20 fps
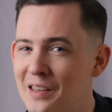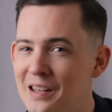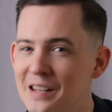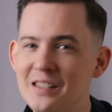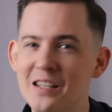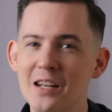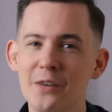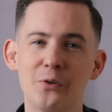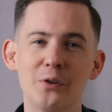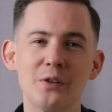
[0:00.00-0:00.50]

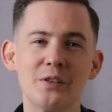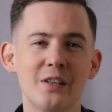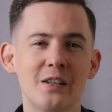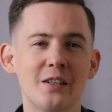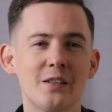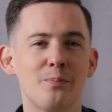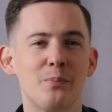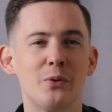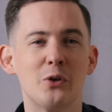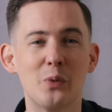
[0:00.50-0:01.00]
these
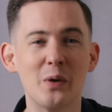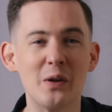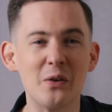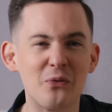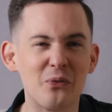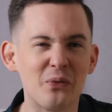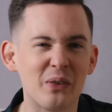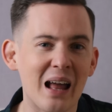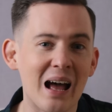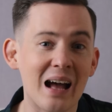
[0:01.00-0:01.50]
differences between
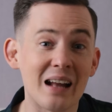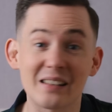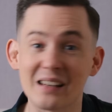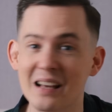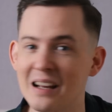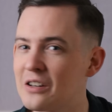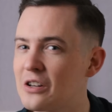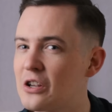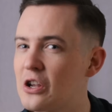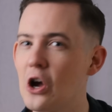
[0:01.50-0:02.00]
flat
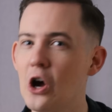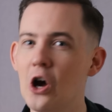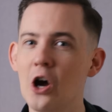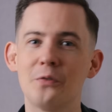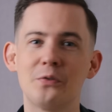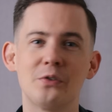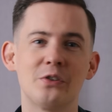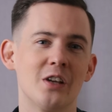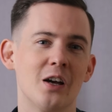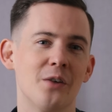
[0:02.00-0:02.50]
and
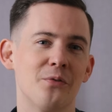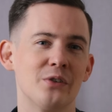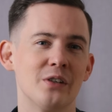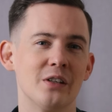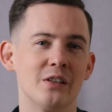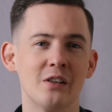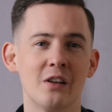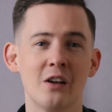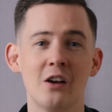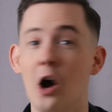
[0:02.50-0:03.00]
curved
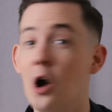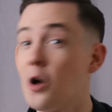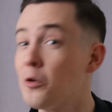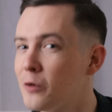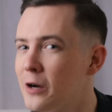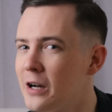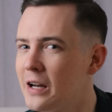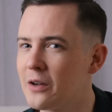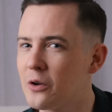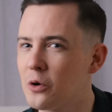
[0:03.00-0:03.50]
surfaces are
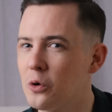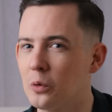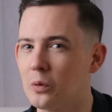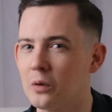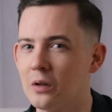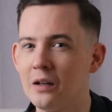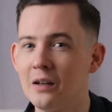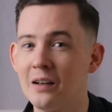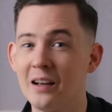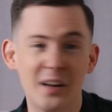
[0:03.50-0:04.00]
really
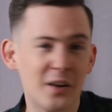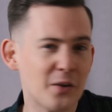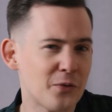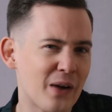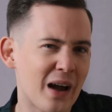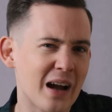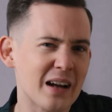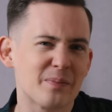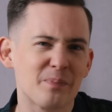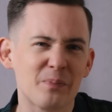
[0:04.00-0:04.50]
cool. And in
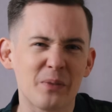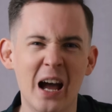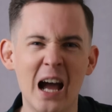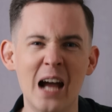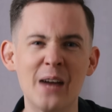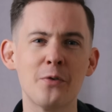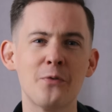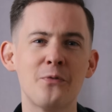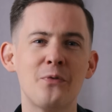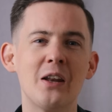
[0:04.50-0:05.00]
fact, I
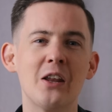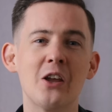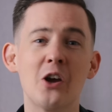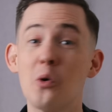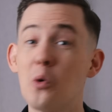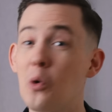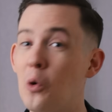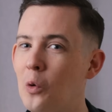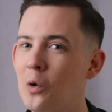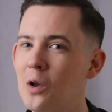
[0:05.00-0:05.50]
have a
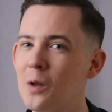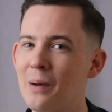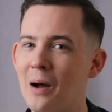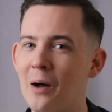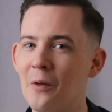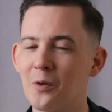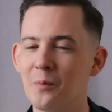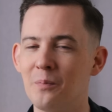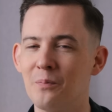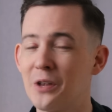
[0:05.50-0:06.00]
video all
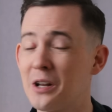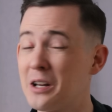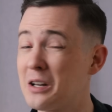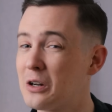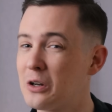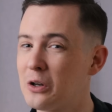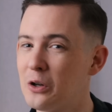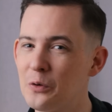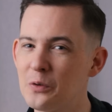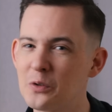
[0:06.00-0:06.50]
about them that
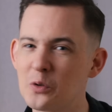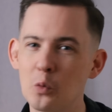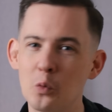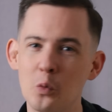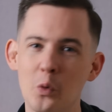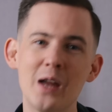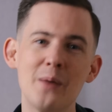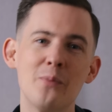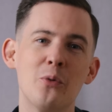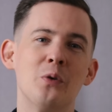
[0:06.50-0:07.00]
includes
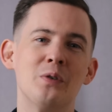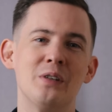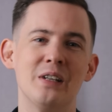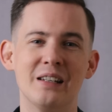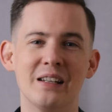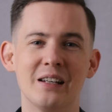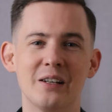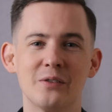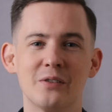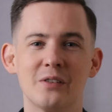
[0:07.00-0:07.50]
way more
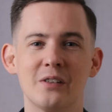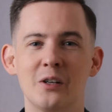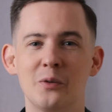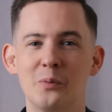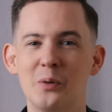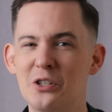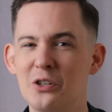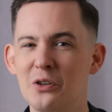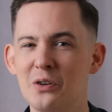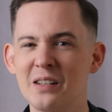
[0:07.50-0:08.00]
details,
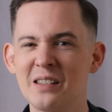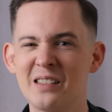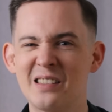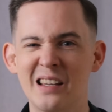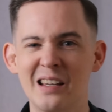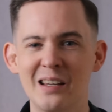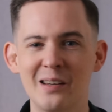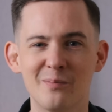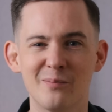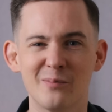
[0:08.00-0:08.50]
which you can
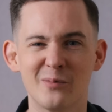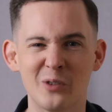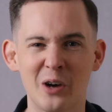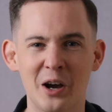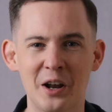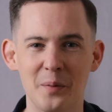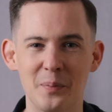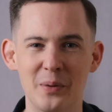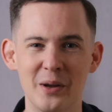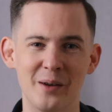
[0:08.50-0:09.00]
see
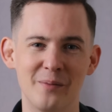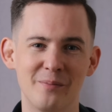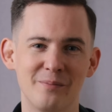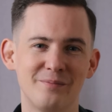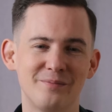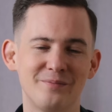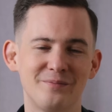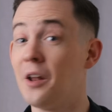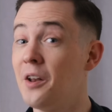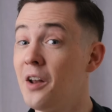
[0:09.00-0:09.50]
right up here.
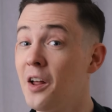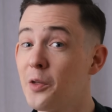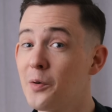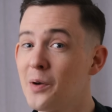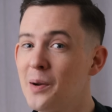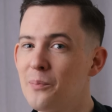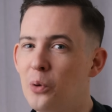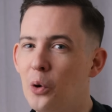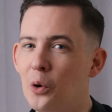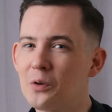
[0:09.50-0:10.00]
Another
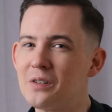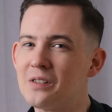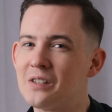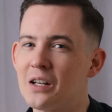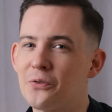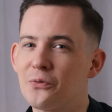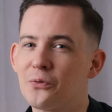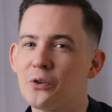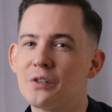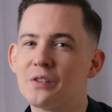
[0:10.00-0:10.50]
important
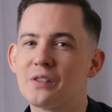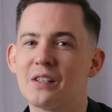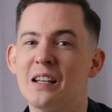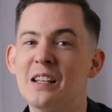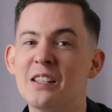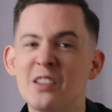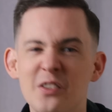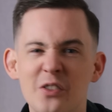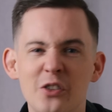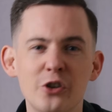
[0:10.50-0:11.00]
difference
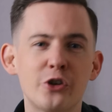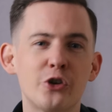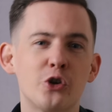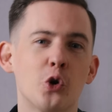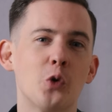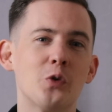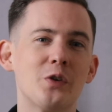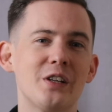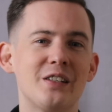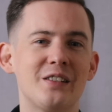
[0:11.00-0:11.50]
is that the
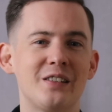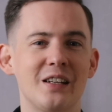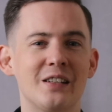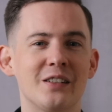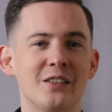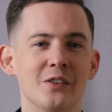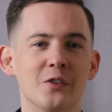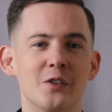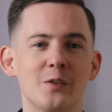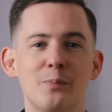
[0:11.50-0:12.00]
shortest
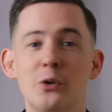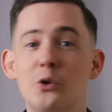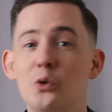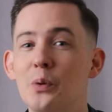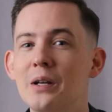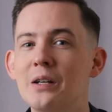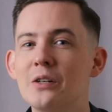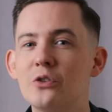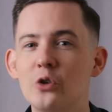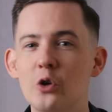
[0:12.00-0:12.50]
distance
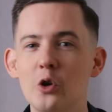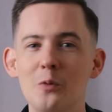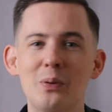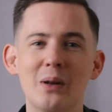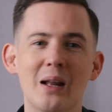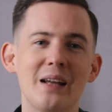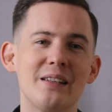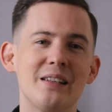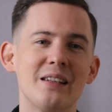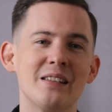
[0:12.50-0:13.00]
between two
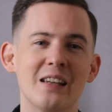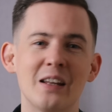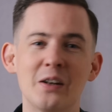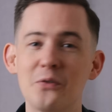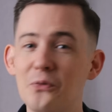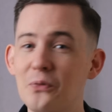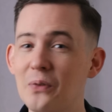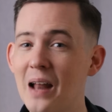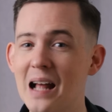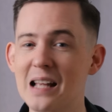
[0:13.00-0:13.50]
places in
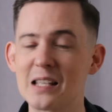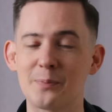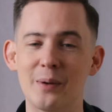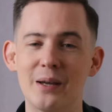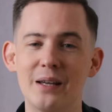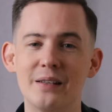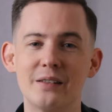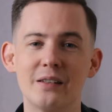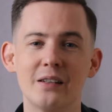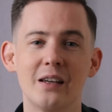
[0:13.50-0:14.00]
flat
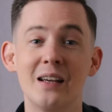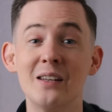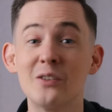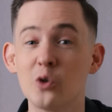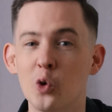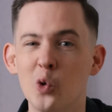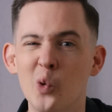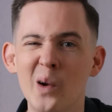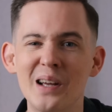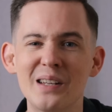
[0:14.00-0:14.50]
space is
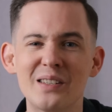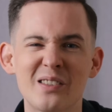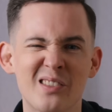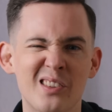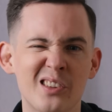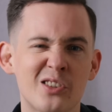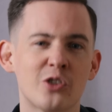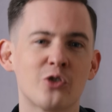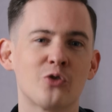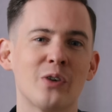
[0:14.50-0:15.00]
always
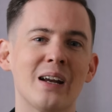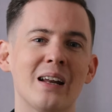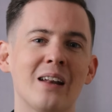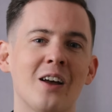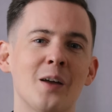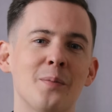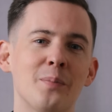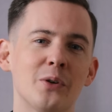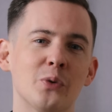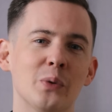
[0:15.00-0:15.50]
the straight
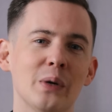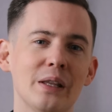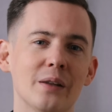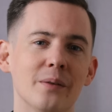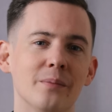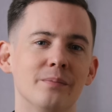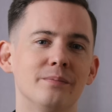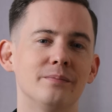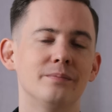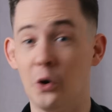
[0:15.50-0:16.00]
line between
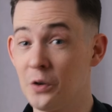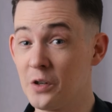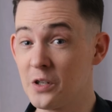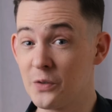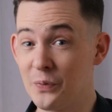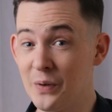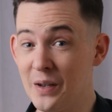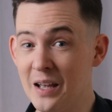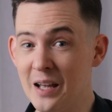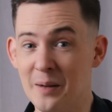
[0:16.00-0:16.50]
them. On a
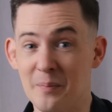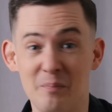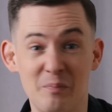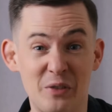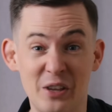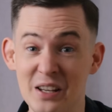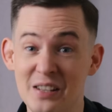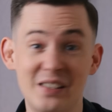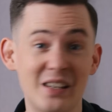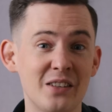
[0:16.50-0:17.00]
sphere,
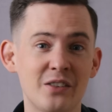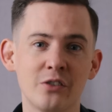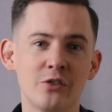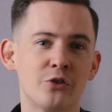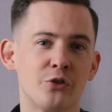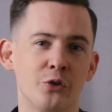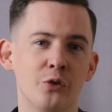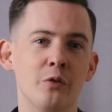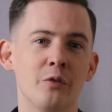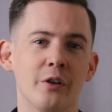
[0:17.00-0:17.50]
this isn't
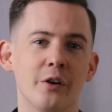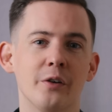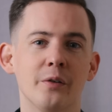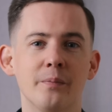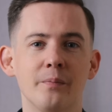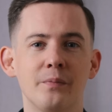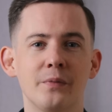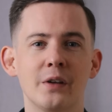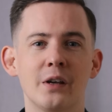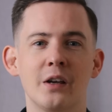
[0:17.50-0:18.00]
true though.
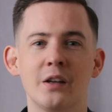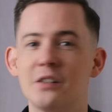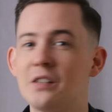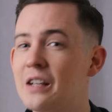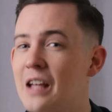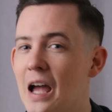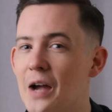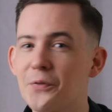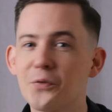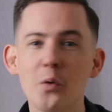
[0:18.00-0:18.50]

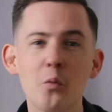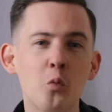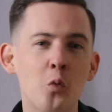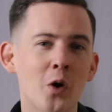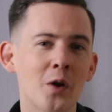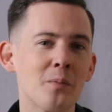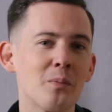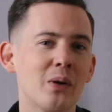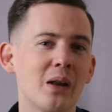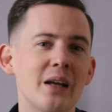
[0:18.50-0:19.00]
To get from
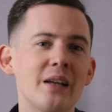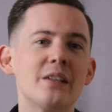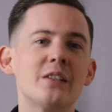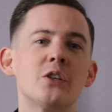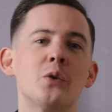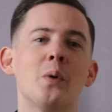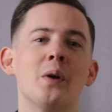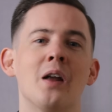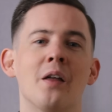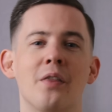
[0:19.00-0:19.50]
one place
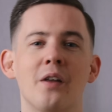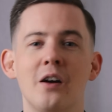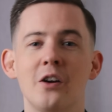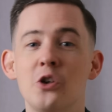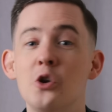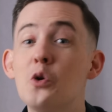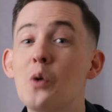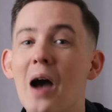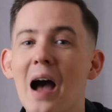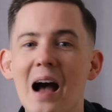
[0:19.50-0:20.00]
to another,
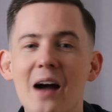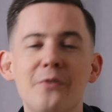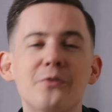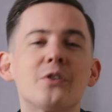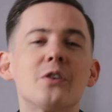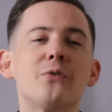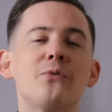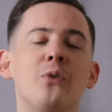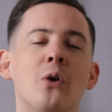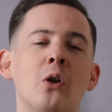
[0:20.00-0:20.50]
you have
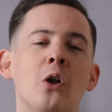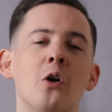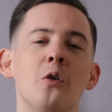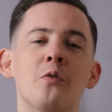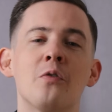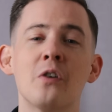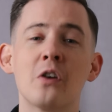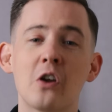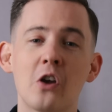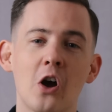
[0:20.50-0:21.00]
to follow
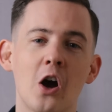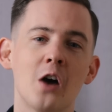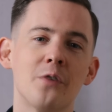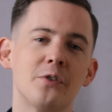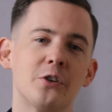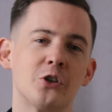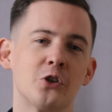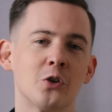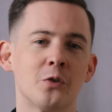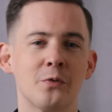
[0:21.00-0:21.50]
the
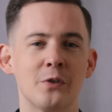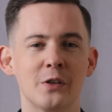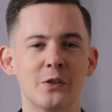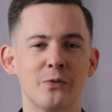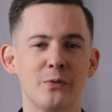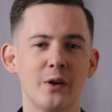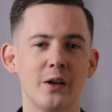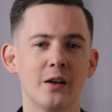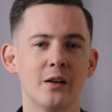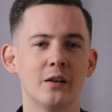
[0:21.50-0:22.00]
curvature of the
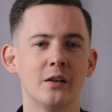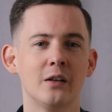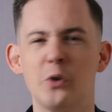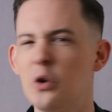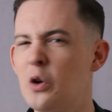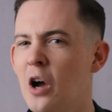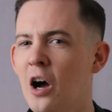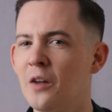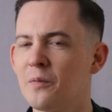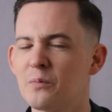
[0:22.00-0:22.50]
sphere.
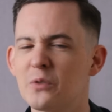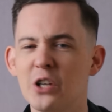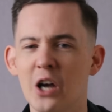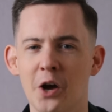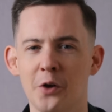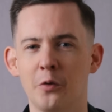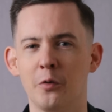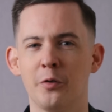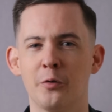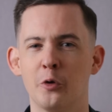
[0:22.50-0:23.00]
You can't
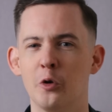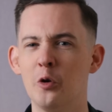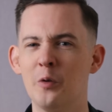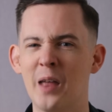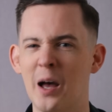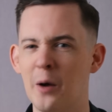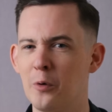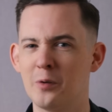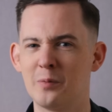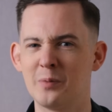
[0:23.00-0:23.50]
tunnel through,
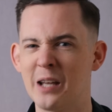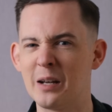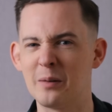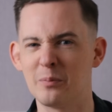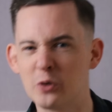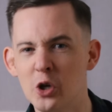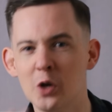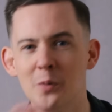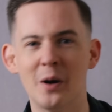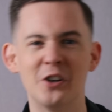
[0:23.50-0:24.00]
that would
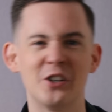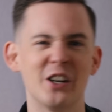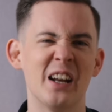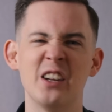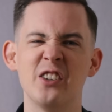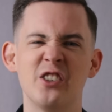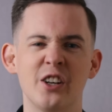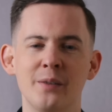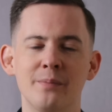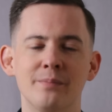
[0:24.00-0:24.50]
take too much
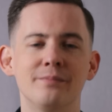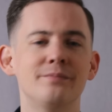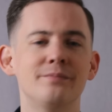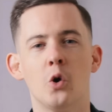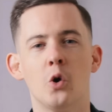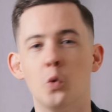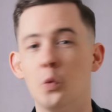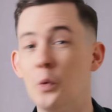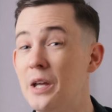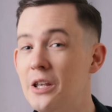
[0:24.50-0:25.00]
energy.
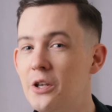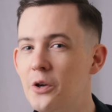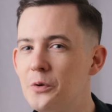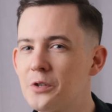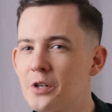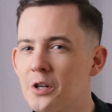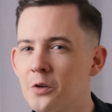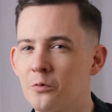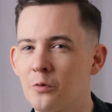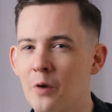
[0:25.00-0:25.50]
We
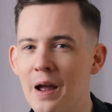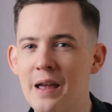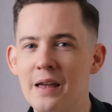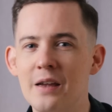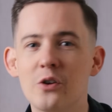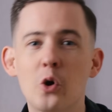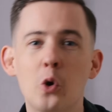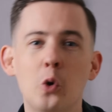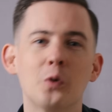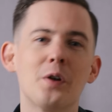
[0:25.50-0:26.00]
use an
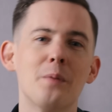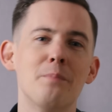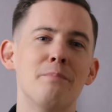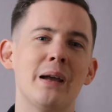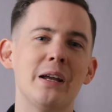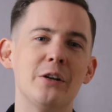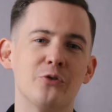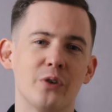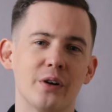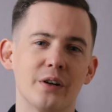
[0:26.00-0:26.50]
array called a
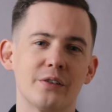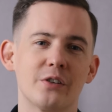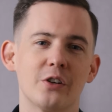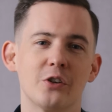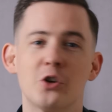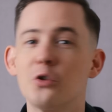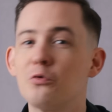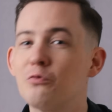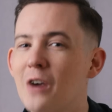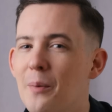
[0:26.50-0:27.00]
matrix
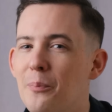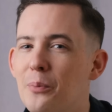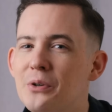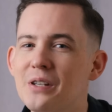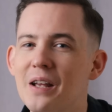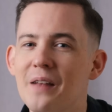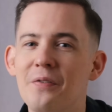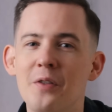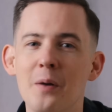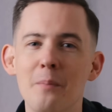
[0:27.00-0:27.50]
to
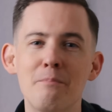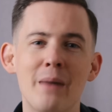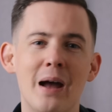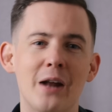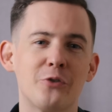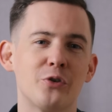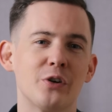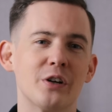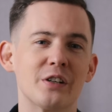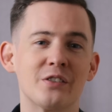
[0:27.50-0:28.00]
represent the
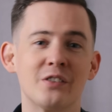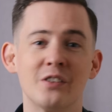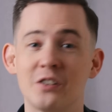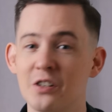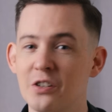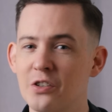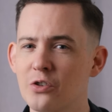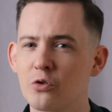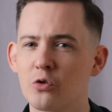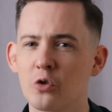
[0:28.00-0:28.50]
metrics that
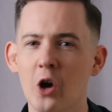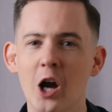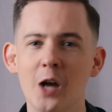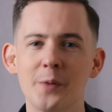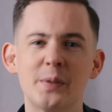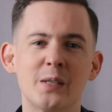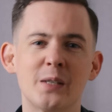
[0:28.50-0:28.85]
describe